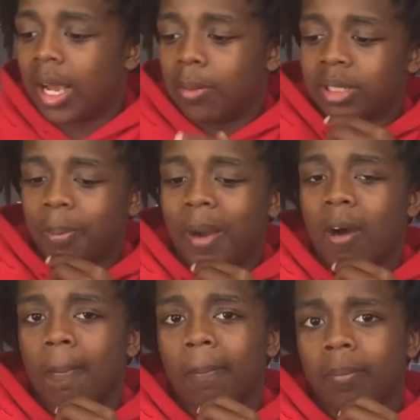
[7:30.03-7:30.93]
So yeah, it was
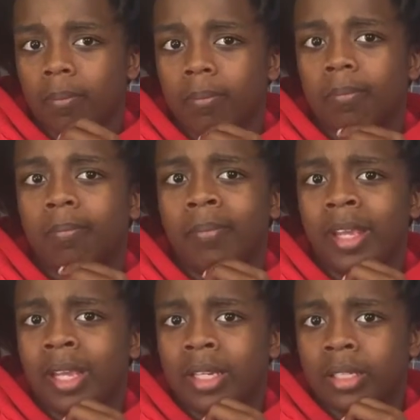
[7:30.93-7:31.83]
about
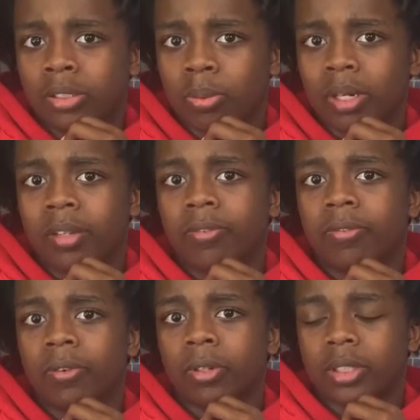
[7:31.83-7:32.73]
mid
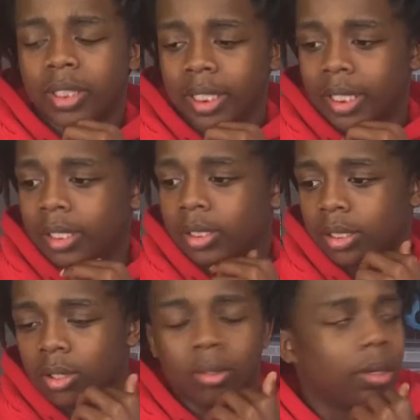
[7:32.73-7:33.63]

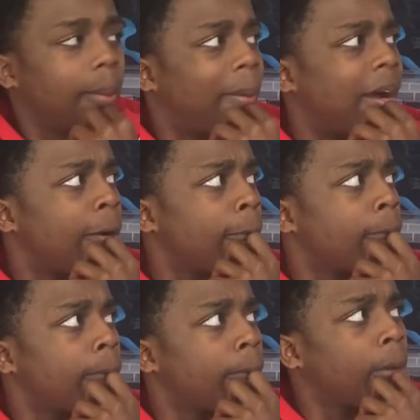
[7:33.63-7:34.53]
2014, so
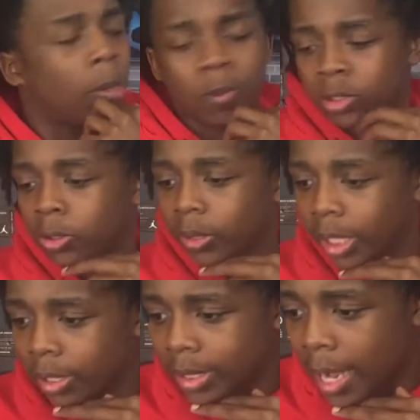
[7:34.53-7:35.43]
about
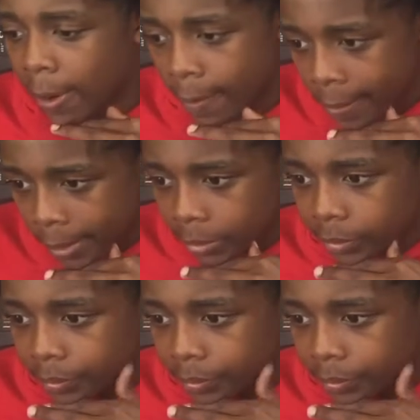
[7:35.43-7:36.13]
almost 2 years now.